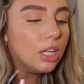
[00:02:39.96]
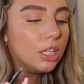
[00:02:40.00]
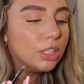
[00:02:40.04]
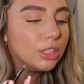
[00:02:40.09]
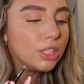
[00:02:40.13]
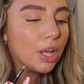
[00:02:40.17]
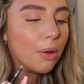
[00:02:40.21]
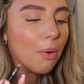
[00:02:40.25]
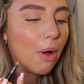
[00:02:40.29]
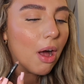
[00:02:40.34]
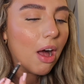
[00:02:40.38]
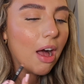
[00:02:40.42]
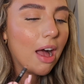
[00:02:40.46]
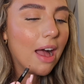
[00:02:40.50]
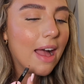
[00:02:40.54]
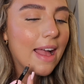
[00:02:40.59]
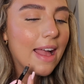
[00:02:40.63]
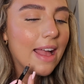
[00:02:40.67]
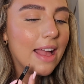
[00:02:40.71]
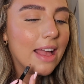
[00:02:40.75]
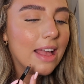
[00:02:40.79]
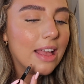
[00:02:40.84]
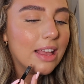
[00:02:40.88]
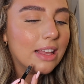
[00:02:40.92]
So
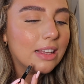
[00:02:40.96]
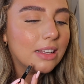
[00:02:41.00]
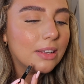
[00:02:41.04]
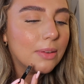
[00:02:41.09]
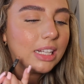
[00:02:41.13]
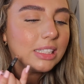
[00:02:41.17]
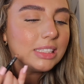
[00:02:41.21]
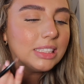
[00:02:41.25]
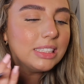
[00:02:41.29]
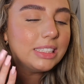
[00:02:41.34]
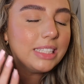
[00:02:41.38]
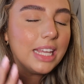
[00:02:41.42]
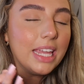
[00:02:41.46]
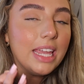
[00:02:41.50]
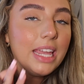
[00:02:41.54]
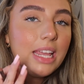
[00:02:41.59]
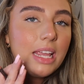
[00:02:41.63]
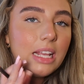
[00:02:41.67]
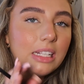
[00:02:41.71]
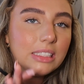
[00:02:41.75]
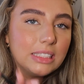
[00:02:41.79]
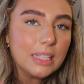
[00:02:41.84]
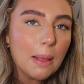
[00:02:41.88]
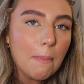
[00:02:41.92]
I
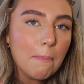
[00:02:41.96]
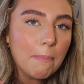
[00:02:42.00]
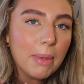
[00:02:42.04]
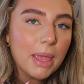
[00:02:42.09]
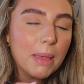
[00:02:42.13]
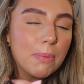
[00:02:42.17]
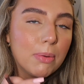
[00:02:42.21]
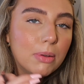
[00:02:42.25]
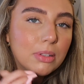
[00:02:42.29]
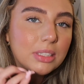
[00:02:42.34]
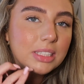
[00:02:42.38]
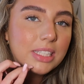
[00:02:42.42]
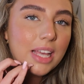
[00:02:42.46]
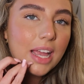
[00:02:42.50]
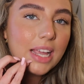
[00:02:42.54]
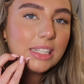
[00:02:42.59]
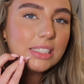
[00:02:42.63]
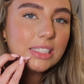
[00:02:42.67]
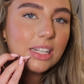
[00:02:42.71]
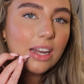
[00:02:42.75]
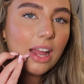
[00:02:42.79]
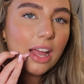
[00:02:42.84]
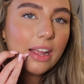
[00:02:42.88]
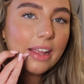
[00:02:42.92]
see some people say
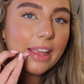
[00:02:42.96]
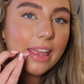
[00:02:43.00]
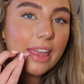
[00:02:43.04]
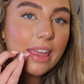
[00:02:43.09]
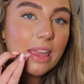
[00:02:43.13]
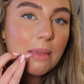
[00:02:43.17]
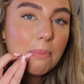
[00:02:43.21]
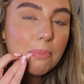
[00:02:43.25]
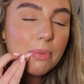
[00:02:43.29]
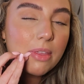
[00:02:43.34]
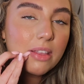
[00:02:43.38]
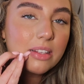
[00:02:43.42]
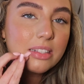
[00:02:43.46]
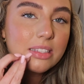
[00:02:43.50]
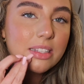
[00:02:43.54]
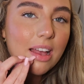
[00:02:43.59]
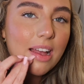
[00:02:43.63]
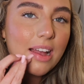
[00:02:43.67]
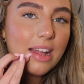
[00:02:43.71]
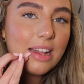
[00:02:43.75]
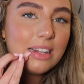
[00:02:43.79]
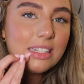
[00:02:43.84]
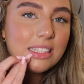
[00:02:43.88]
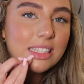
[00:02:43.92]
to like keep the
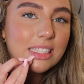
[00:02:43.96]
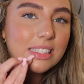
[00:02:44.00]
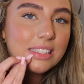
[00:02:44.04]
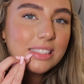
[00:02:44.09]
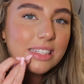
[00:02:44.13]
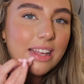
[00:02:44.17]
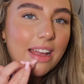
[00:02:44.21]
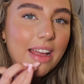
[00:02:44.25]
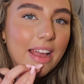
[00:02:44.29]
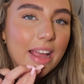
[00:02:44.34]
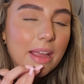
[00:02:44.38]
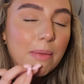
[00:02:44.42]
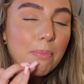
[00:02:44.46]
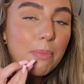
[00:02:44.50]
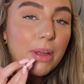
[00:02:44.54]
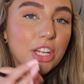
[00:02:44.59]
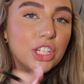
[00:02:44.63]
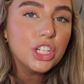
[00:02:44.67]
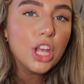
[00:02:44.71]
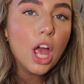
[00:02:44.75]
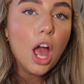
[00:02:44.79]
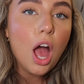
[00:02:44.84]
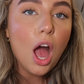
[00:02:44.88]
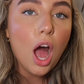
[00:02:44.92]
sides the same,
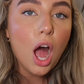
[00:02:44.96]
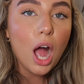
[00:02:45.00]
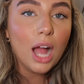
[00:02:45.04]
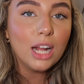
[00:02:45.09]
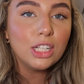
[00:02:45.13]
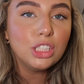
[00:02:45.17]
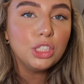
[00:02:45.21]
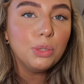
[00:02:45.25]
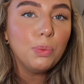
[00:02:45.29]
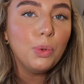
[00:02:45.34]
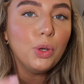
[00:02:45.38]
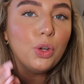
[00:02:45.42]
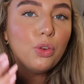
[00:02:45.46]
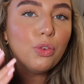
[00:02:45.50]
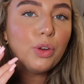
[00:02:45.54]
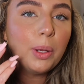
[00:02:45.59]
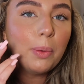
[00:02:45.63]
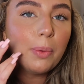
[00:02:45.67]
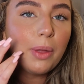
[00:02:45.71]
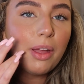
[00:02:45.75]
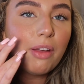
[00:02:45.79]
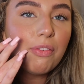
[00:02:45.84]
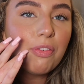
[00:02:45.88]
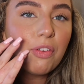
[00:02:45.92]
which I do
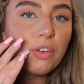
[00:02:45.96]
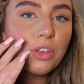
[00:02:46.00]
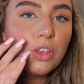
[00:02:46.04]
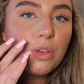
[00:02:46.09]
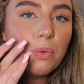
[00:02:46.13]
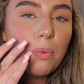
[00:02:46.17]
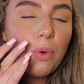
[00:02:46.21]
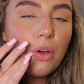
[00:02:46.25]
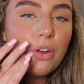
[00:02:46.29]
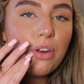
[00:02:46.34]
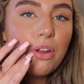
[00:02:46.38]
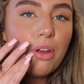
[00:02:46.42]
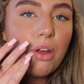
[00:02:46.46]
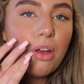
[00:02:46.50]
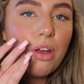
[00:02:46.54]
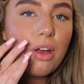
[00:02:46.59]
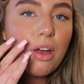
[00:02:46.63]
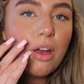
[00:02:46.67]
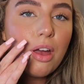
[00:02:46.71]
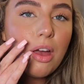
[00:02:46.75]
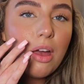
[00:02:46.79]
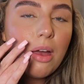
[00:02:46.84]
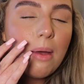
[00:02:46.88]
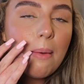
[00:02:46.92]
agree with. You want
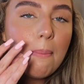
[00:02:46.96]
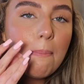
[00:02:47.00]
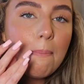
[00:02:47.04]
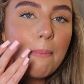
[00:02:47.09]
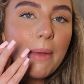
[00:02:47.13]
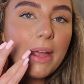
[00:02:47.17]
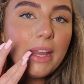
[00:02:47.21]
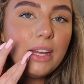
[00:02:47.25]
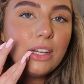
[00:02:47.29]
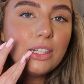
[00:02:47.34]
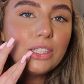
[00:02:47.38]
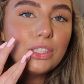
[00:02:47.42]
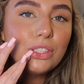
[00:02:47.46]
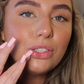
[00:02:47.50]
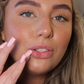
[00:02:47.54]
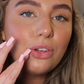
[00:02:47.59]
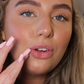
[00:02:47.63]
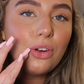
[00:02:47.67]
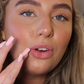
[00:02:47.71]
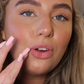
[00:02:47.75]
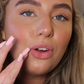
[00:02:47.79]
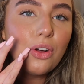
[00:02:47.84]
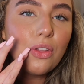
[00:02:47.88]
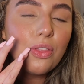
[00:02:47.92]
to make
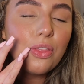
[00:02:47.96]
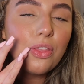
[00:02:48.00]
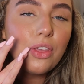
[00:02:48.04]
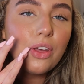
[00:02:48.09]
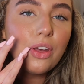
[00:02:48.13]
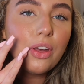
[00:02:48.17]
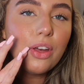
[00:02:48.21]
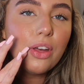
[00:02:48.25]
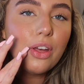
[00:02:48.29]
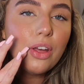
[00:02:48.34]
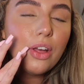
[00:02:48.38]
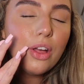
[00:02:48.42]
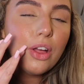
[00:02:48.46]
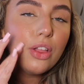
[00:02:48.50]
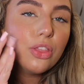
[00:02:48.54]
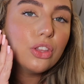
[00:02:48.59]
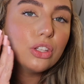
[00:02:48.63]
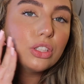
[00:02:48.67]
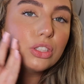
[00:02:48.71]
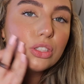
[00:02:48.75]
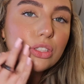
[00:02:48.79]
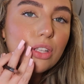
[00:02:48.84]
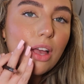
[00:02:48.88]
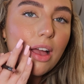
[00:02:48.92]
sure that
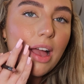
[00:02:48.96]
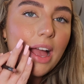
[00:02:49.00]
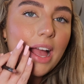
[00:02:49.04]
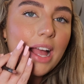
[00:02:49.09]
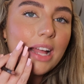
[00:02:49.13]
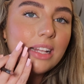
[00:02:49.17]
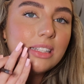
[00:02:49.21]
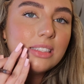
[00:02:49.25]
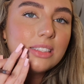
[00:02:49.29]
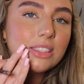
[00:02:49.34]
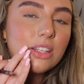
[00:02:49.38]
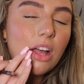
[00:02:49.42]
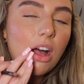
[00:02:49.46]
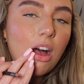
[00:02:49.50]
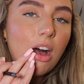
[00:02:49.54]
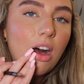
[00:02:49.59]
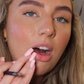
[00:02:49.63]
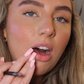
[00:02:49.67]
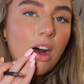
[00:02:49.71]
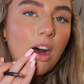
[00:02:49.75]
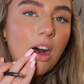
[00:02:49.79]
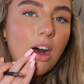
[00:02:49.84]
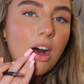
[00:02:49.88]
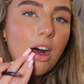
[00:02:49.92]
the sides
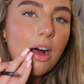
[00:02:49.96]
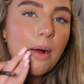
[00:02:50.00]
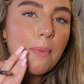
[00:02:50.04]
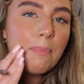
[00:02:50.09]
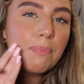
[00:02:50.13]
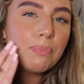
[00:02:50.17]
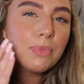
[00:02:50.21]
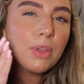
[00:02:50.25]
are